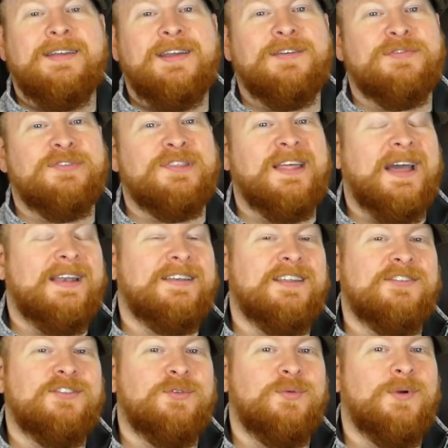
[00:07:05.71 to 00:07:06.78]
If that
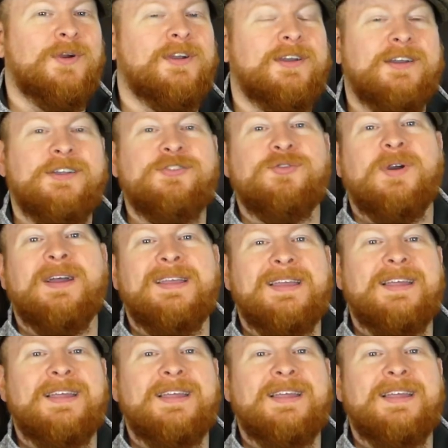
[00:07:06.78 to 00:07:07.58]
doesn't work, try